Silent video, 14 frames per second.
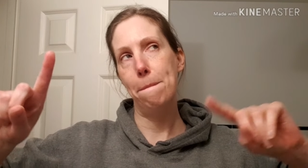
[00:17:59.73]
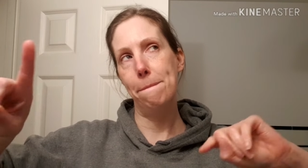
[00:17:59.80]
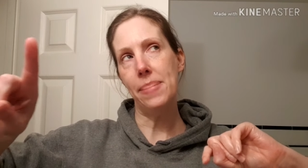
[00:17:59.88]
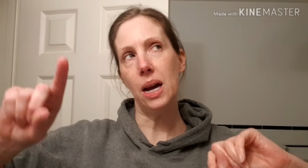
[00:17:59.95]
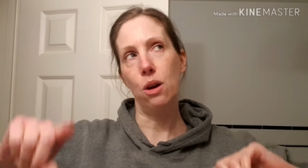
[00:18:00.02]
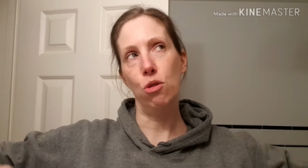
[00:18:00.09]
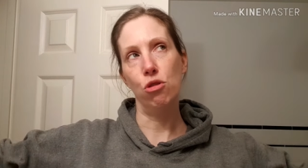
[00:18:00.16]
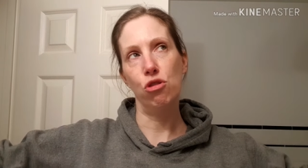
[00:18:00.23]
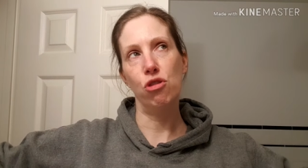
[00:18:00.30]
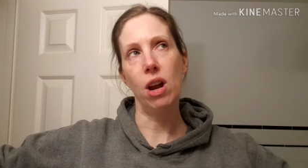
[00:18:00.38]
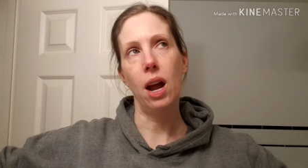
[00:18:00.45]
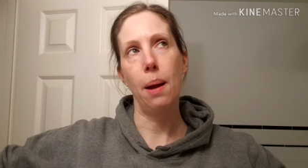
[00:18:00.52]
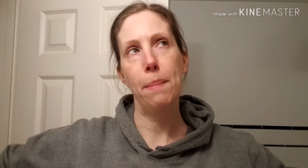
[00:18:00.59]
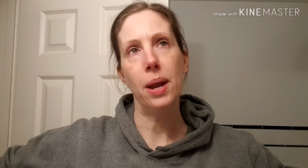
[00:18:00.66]
Back on
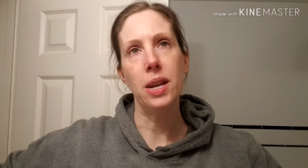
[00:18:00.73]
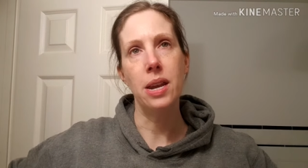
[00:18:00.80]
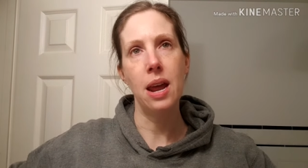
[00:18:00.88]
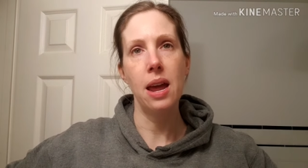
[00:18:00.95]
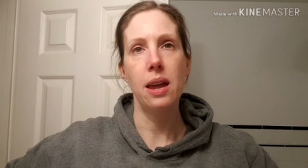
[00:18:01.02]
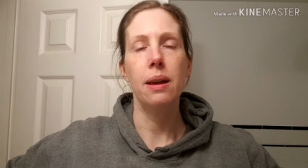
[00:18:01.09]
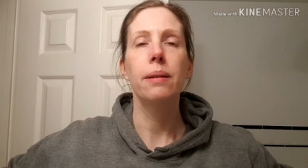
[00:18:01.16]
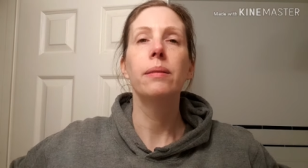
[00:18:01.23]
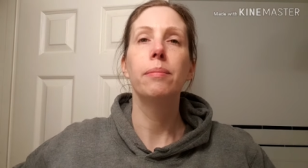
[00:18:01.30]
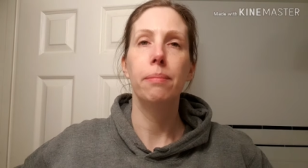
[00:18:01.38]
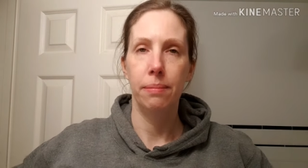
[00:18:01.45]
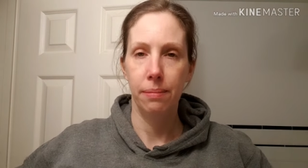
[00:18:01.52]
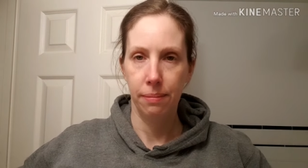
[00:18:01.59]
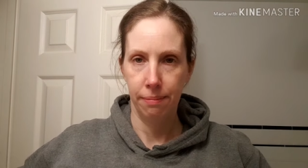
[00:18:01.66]
track Monday.
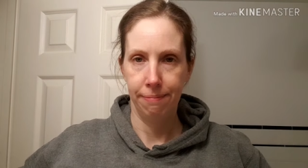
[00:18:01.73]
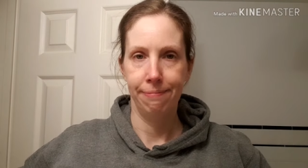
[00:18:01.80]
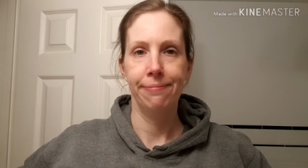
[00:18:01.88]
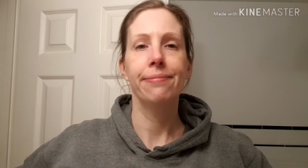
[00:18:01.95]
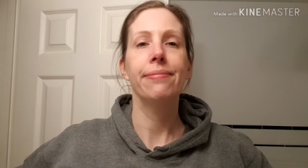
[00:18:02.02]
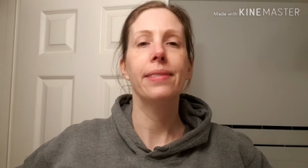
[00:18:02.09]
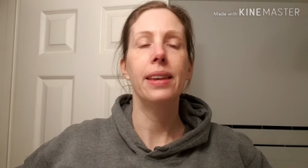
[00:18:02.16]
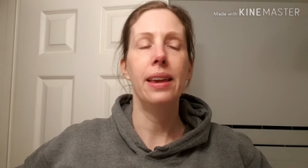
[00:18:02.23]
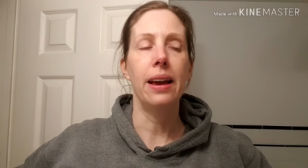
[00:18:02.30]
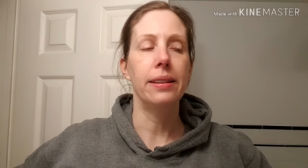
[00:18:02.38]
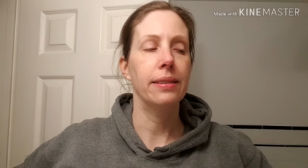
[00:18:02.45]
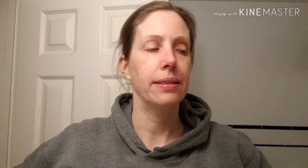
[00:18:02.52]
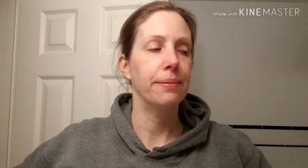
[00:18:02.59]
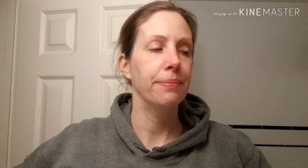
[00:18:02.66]
Yes.